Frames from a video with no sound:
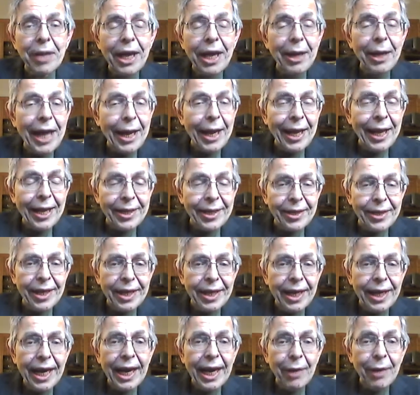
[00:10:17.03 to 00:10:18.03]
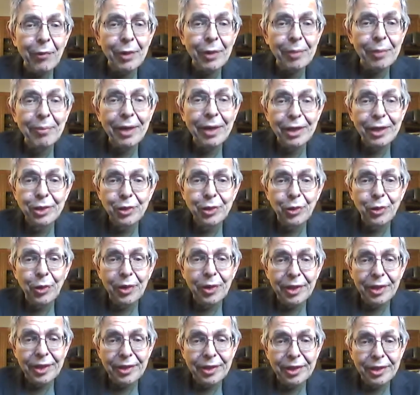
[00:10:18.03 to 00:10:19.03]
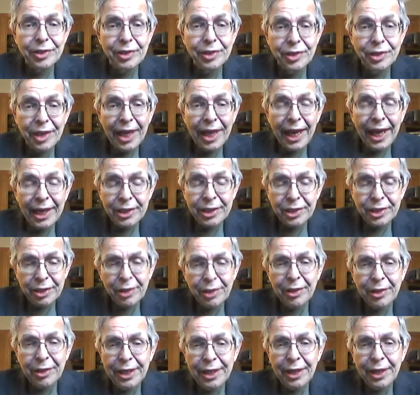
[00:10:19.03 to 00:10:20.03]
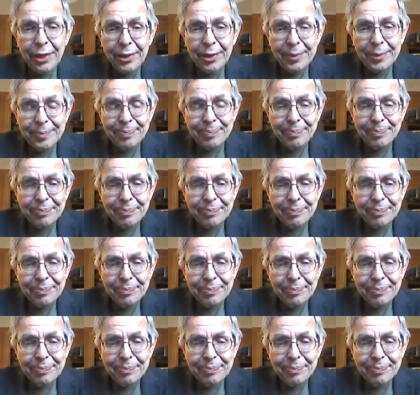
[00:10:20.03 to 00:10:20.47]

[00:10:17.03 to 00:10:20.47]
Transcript: and I want to make sure that this is as clear,